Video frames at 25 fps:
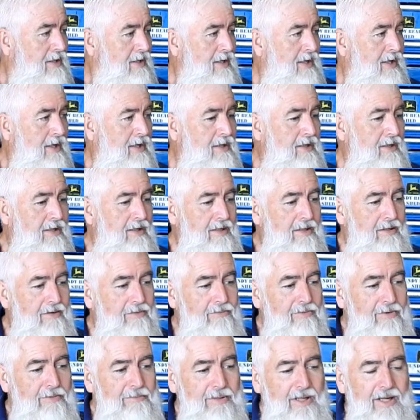And
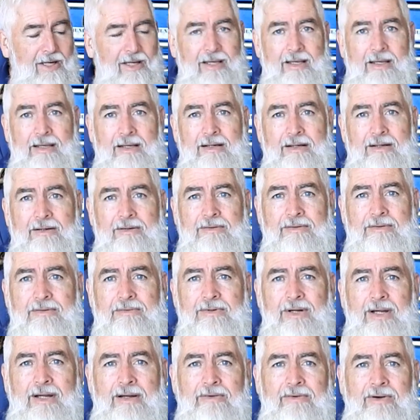we may
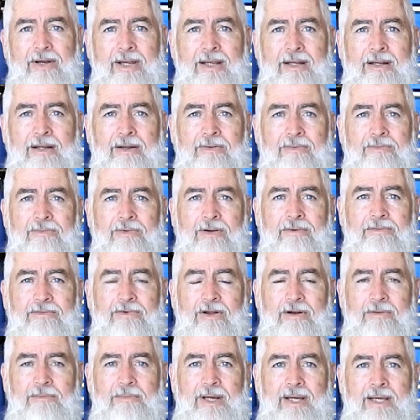run around. I've
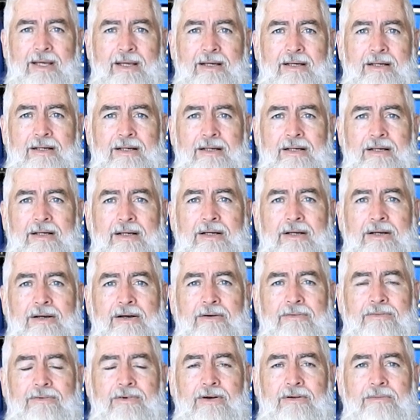got to make
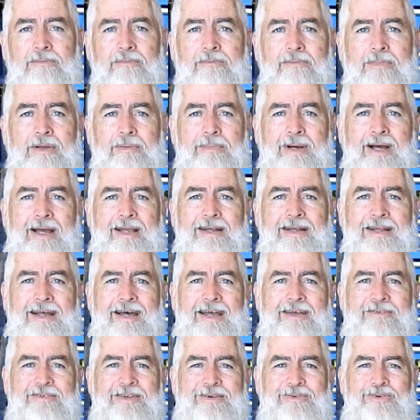I've got my mate
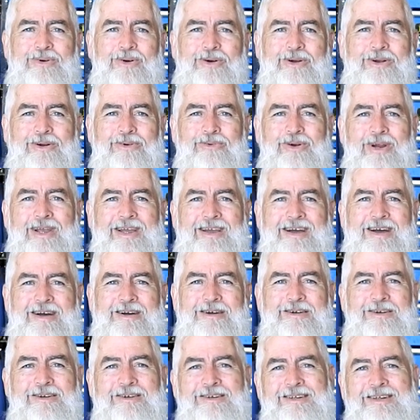Davey Rocket
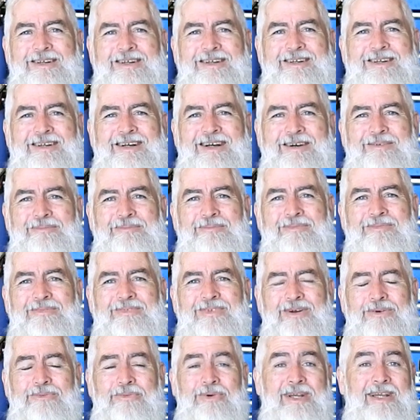Reco.
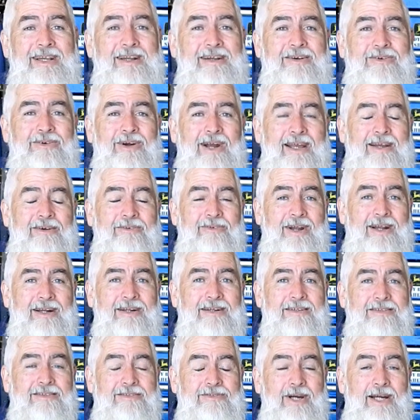Look, we did a great
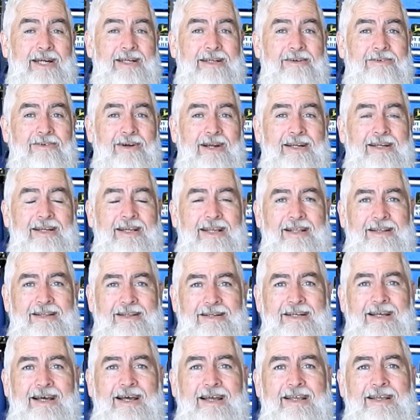tractor run the other
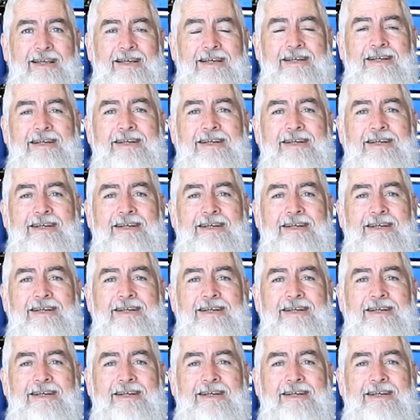day.